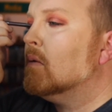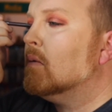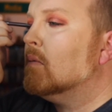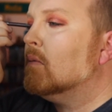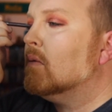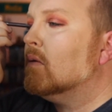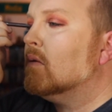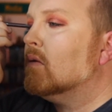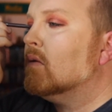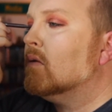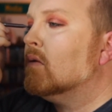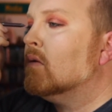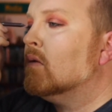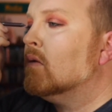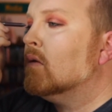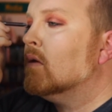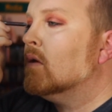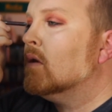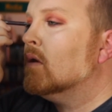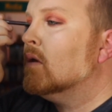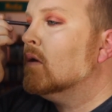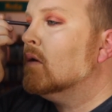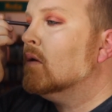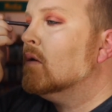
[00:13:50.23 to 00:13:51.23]
I'm just
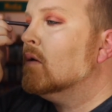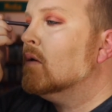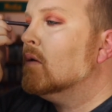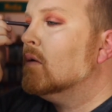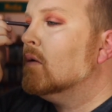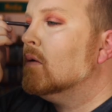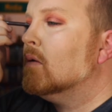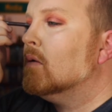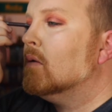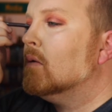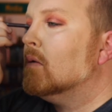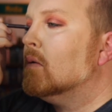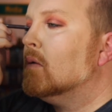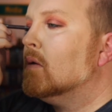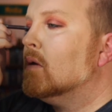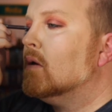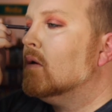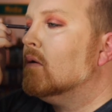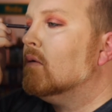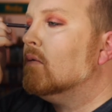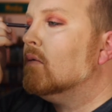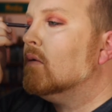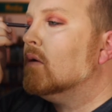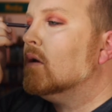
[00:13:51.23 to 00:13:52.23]

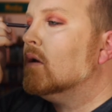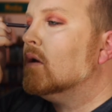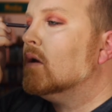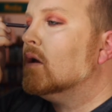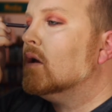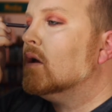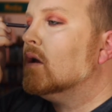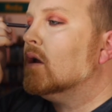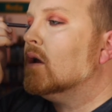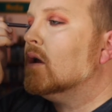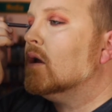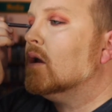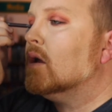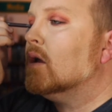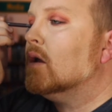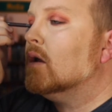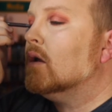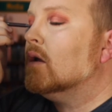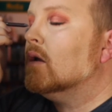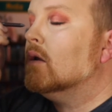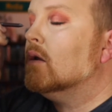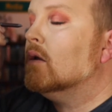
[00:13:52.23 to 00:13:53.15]
not very good at it.